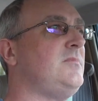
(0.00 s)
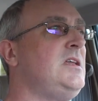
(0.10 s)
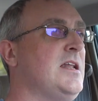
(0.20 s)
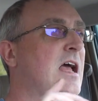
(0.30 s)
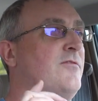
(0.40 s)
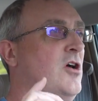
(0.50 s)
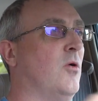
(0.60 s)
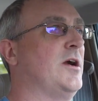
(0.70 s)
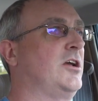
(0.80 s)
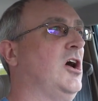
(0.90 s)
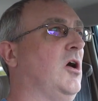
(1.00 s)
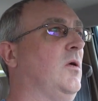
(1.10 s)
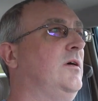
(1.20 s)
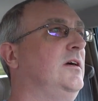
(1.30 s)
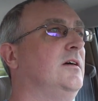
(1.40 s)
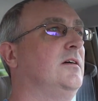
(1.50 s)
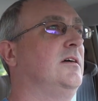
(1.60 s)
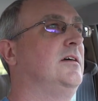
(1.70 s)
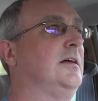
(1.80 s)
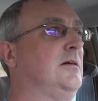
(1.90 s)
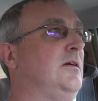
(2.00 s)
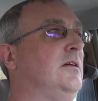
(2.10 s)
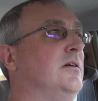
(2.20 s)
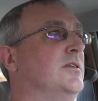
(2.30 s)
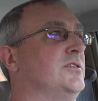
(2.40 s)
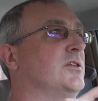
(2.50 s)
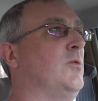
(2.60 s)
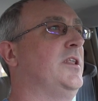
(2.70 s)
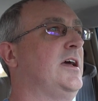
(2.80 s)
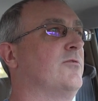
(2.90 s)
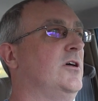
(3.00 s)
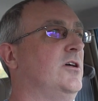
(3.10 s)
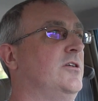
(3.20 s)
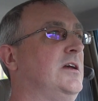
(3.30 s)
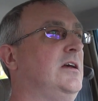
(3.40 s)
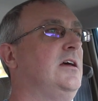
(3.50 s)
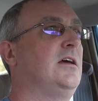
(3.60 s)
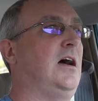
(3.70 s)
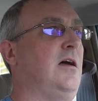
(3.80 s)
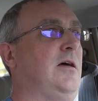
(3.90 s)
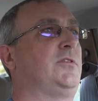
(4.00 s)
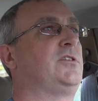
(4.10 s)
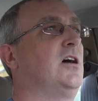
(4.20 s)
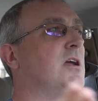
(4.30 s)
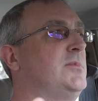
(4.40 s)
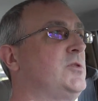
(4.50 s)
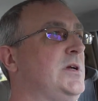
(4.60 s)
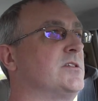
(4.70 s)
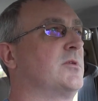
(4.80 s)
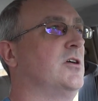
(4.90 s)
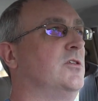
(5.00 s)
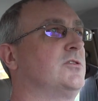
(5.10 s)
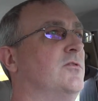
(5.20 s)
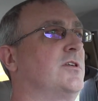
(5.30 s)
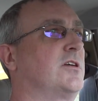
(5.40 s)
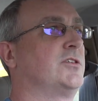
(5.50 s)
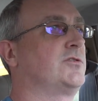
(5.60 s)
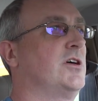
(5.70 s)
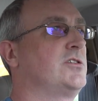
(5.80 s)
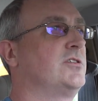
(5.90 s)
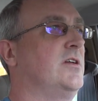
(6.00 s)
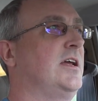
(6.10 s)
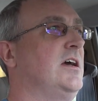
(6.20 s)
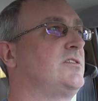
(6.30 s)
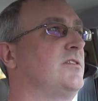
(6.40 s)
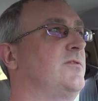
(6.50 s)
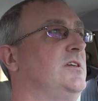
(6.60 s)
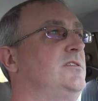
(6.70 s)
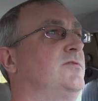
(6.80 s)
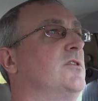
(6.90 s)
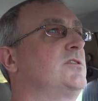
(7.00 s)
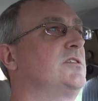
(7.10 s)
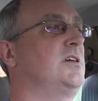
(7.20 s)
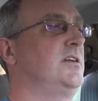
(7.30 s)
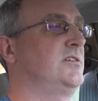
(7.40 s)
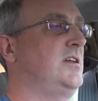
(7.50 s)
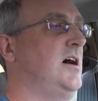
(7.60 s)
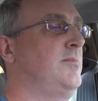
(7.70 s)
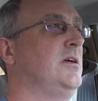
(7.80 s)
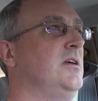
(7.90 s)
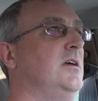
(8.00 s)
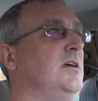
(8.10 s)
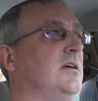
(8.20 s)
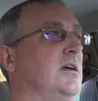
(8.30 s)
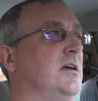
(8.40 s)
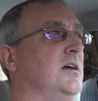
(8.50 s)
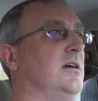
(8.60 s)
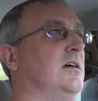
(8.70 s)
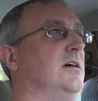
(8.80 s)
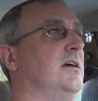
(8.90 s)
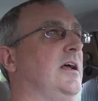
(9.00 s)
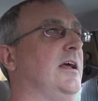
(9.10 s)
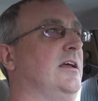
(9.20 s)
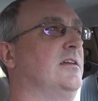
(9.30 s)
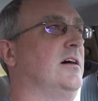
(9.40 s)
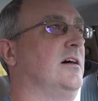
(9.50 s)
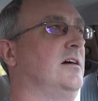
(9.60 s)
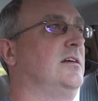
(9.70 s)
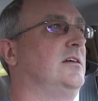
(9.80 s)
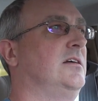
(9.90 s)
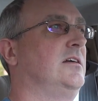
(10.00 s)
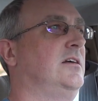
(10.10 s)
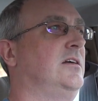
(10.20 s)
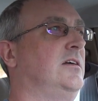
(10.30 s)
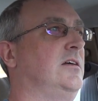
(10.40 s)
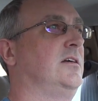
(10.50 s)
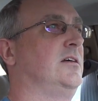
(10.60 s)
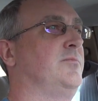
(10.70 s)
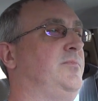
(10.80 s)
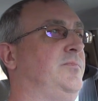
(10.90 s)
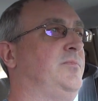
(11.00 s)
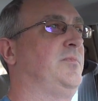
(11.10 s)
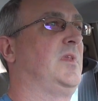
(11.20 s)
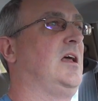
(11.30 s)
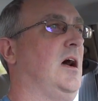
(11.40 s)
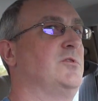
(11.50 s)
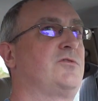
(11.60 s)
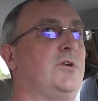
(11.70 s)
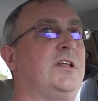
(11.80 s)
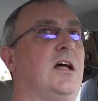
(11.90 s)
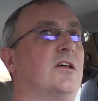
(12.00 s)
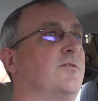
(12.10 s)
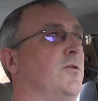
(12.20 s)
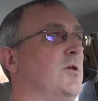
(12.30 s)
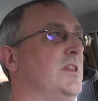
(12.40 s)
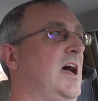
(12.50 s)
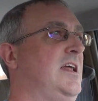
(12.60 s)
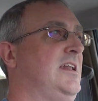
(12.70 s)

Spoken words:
And I have nowhere to go. This is a one-lane road. I have to duck in between some cones over to the construction zone, I guess, if these folks decide to stop. And I'm just really not looking forward to that.